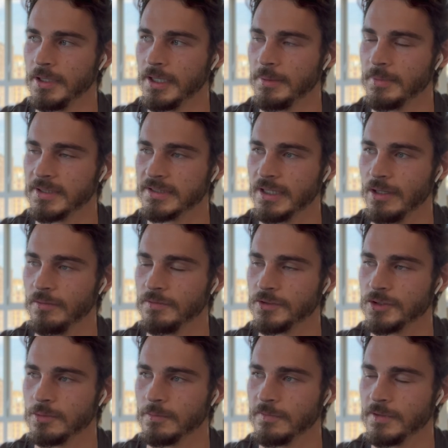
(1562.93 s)
myself for
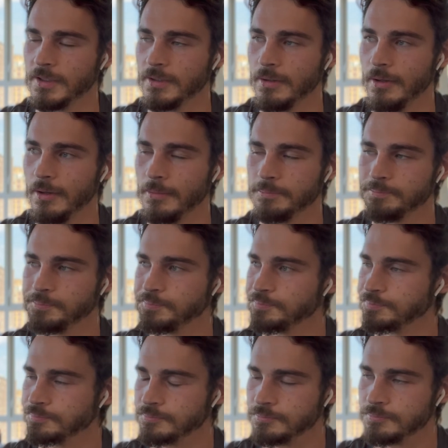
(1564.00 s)
something or
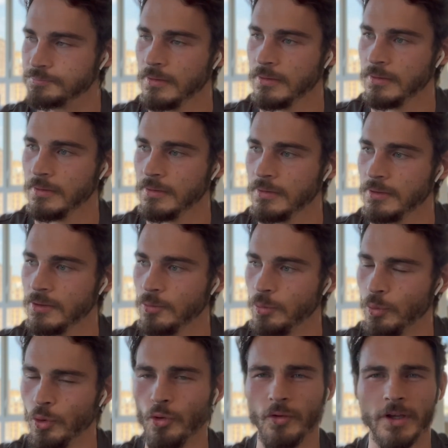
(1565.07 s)

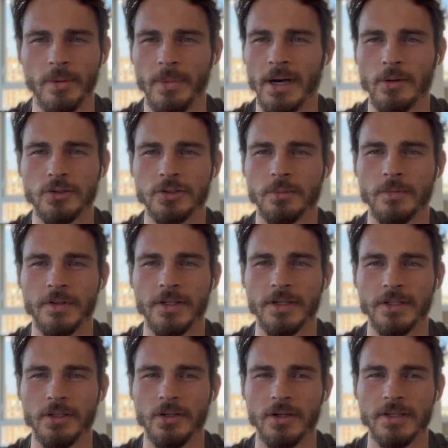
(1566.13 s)
worry about something,
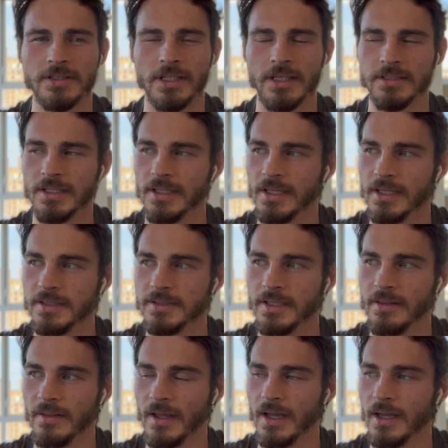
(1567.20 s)
is it
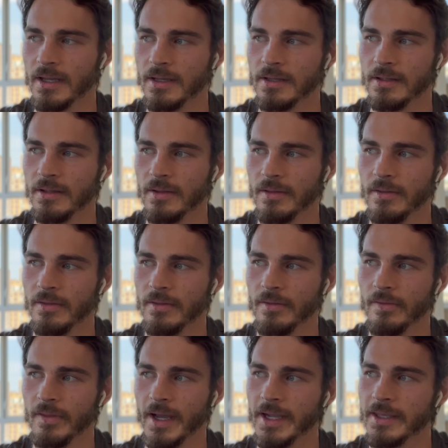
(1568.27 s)

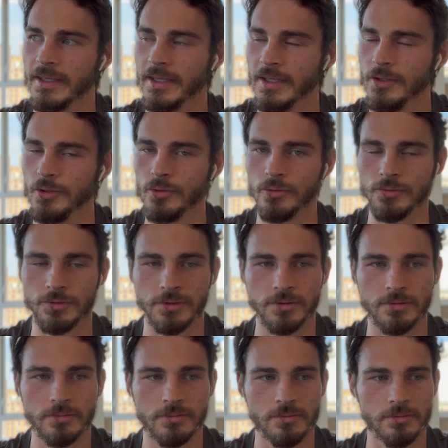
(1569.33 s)
that kid who's
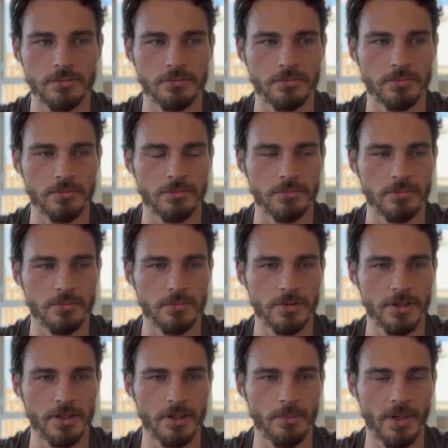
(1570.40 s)

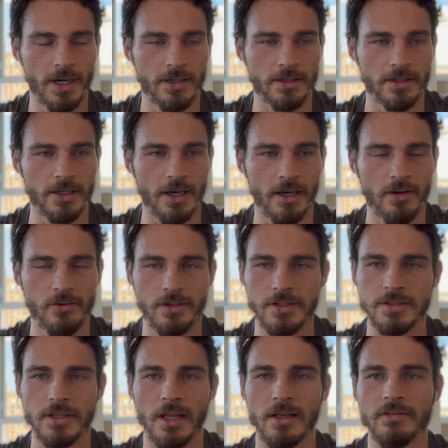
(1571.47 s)
in the back of the car and
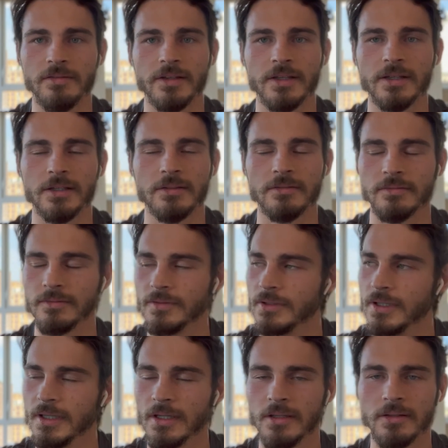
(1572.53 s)
he's like thinking,
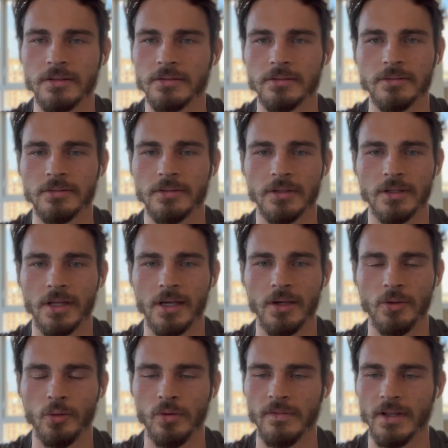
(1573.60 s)

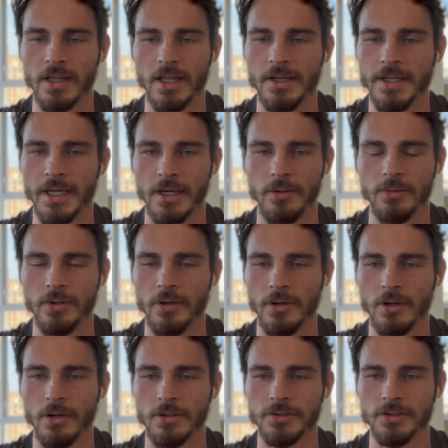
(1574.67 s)
who have I let down,
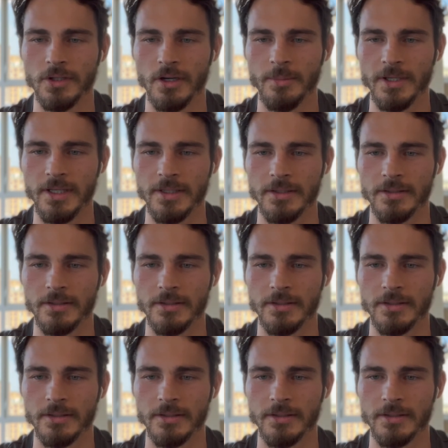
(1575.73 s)
or you know what I mean?